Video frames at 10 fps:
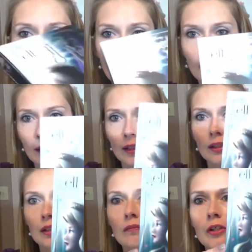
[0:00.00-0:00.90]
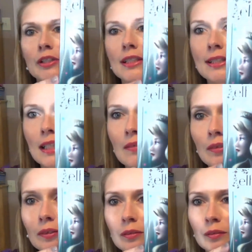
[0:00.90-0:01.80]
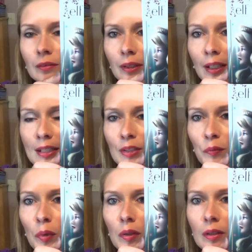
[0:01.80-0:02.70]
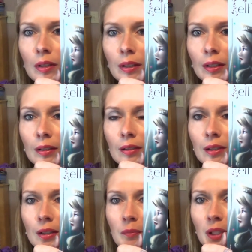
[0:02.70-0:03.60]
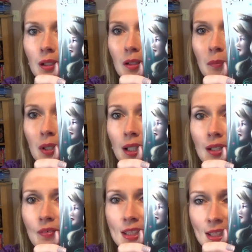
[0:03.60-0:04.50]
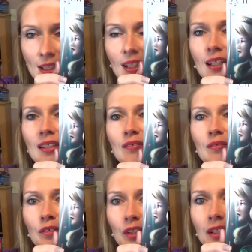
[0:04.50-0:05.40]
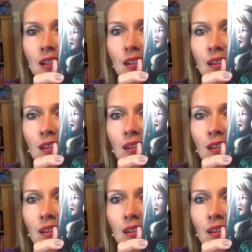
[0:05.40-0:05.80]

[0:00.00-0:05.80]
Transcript: in the Good versus Evil, and it has Aurora and Maleficent on the front.